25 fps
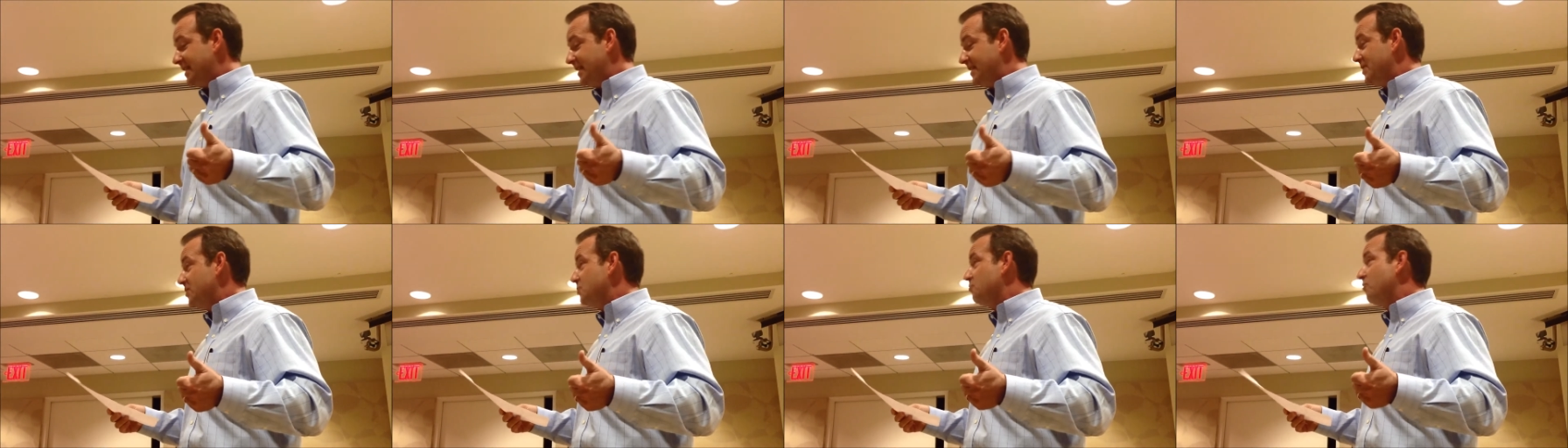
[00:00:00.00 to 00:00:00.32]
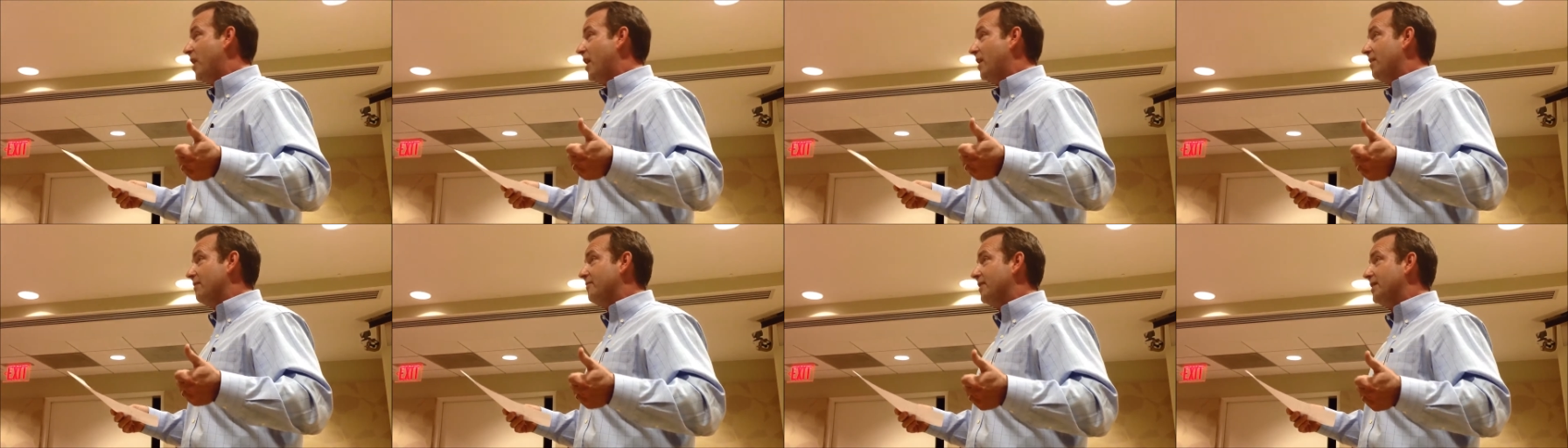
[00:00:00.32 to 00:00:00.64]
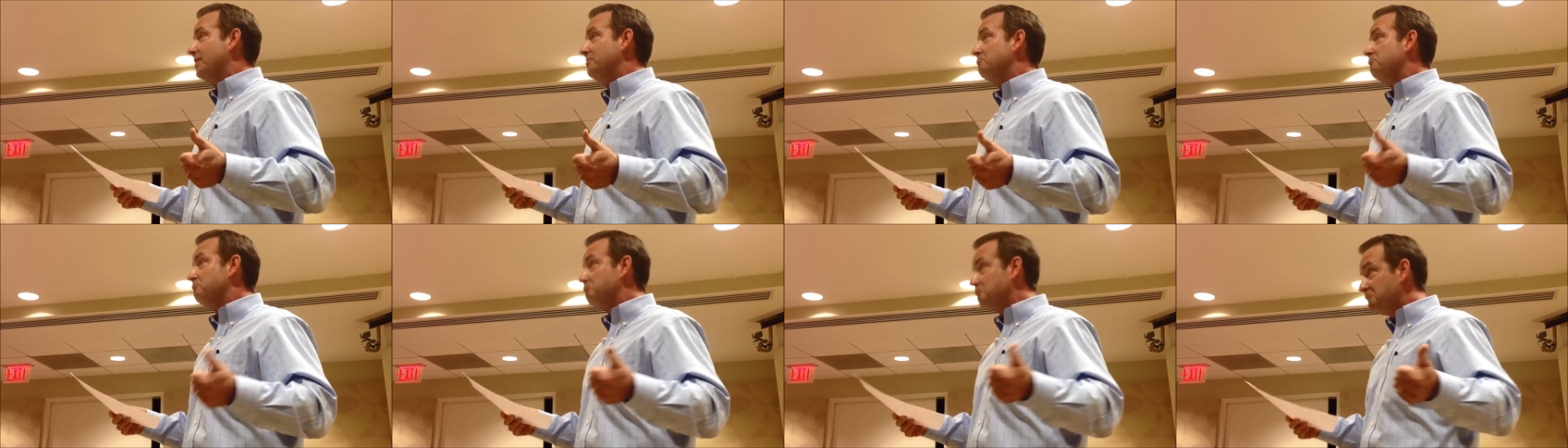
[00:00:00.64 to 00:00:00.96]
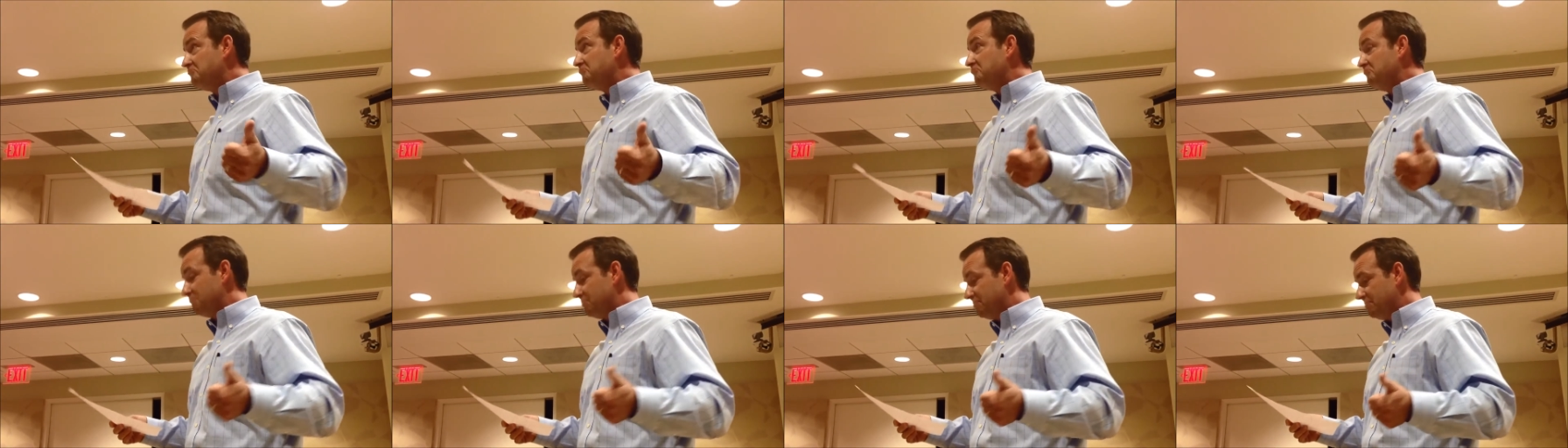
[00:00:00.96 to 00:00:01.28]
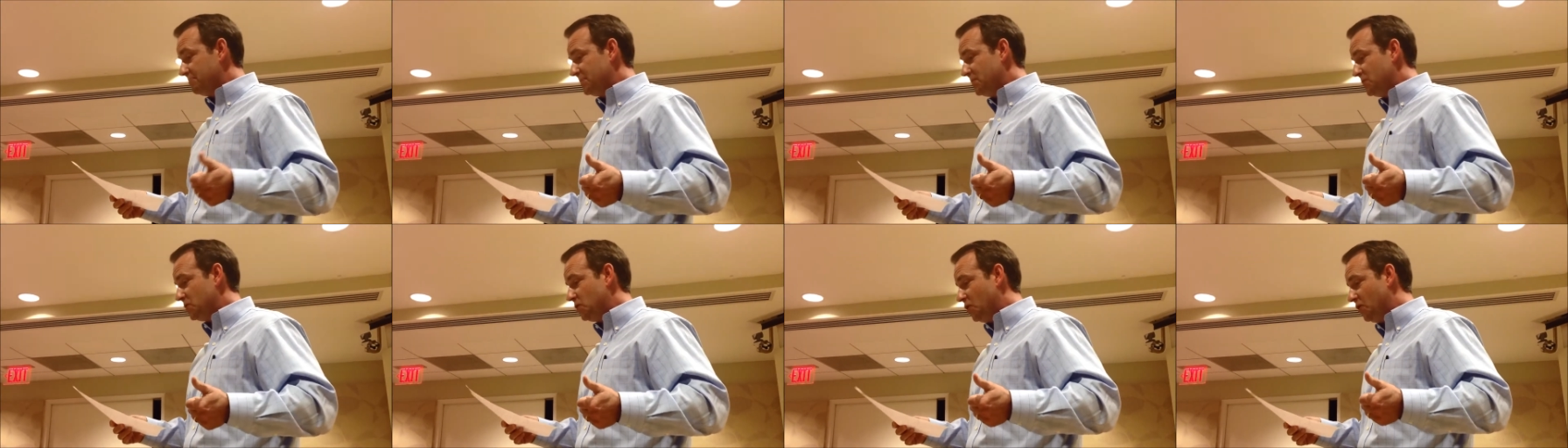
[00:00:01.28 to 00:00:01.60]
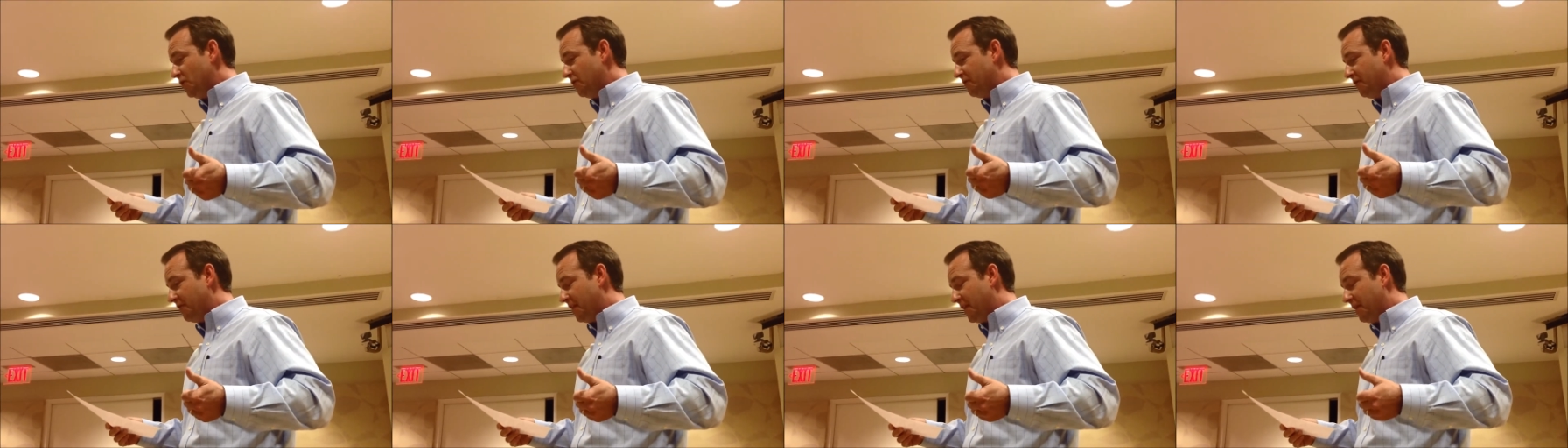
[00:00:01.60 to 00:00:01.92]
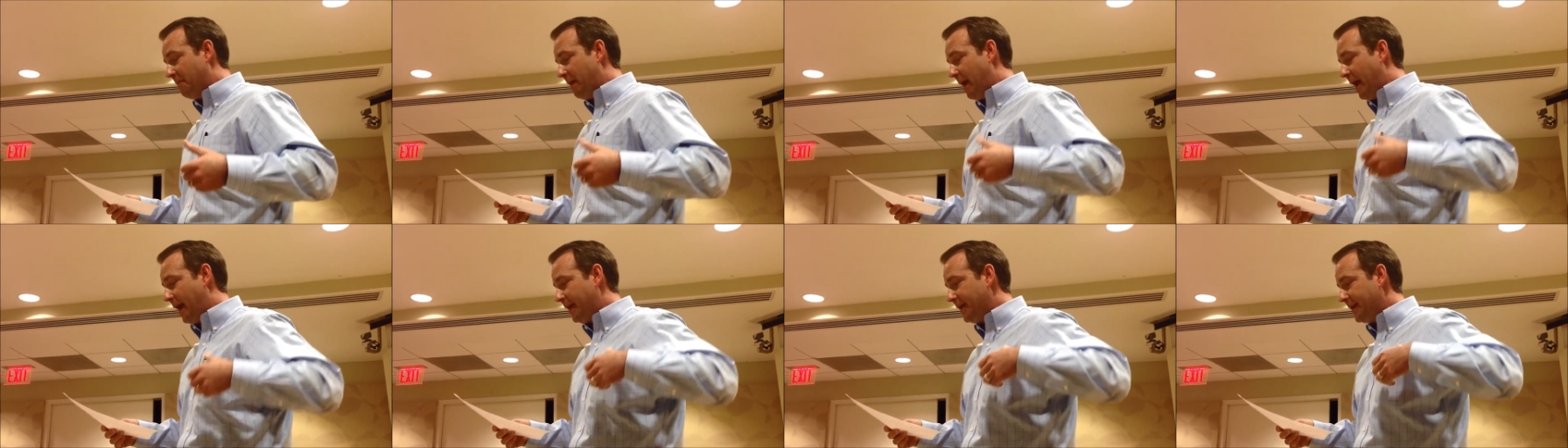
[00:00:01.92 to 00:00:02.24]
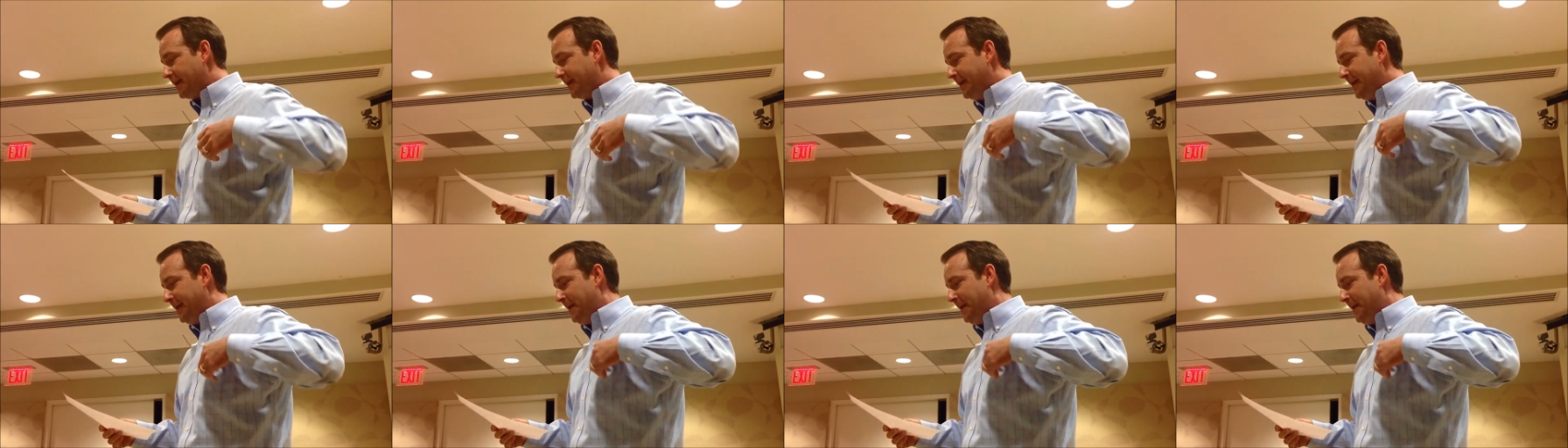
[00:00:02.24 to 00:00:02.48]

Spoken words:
it is relevant. Good feedback.